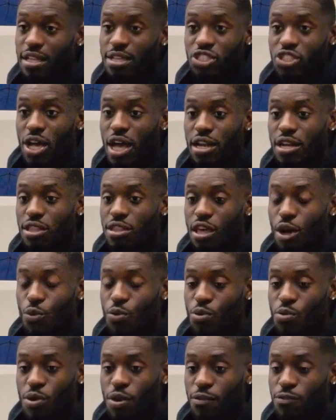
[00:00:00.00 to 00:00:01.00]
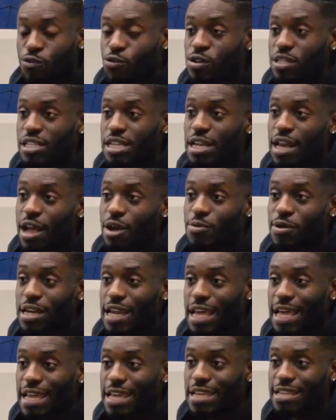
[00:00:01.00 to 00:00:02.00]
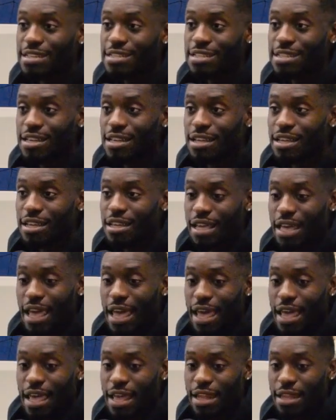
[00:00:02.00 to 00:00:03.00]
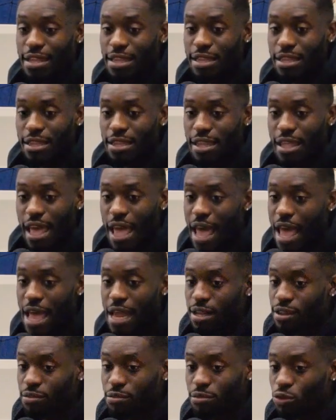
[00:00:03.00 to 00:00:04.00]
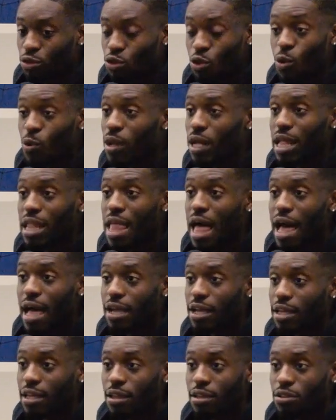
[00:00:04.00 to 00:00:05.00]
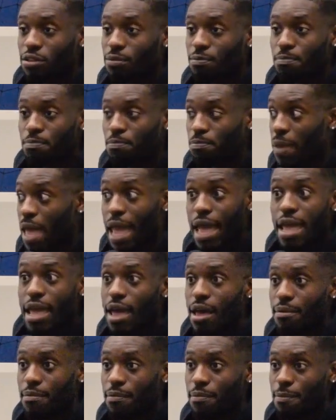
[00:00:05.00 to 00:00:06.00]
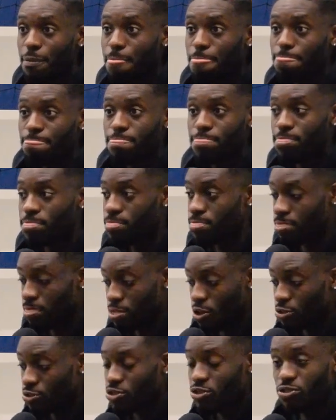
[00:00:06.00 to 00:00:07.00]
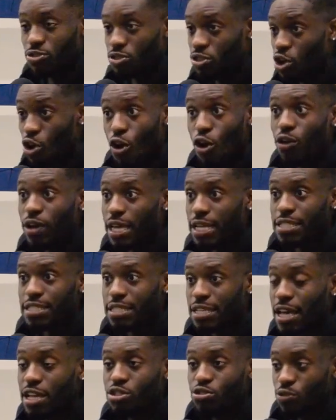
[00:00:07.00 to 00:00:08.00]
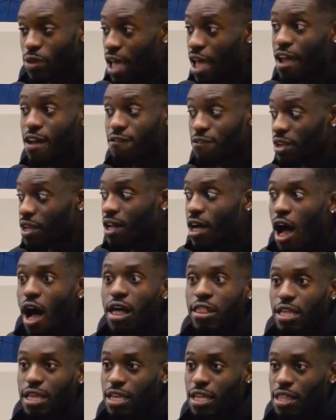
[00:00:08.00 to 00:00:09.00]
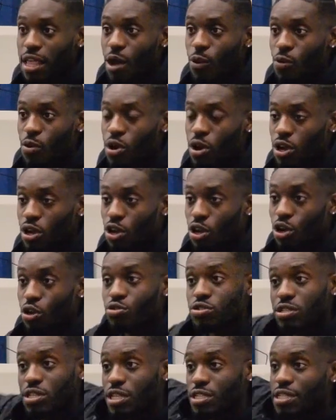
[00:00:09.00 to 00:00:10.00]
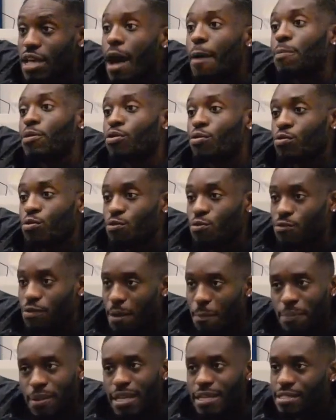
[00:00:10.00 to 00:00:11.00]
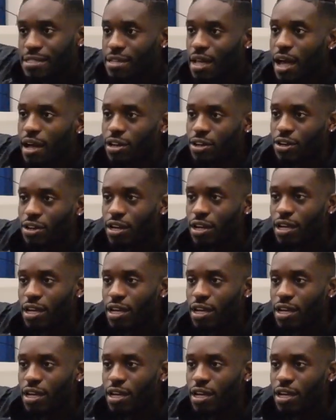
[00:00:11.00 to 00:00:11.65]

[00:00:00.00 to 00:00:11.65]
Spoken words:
In China, they will work 14-hour days, and at 2:00 a.m., they all get scheduled. Every colleague in that work goes to the top of the roof and plays soccer.